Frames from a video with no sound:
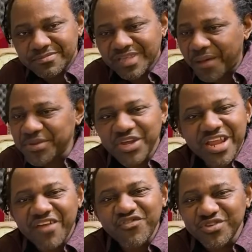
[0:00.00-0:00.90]
Cause me
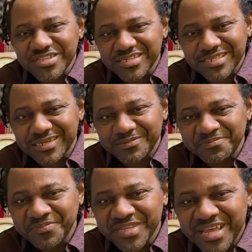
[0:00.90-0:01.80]
I foolishness, you know.
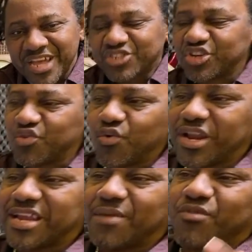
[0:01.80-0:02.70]
So the whole
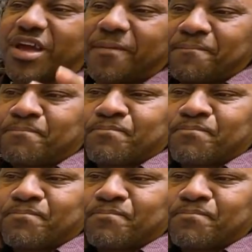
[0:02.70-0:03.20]
of them were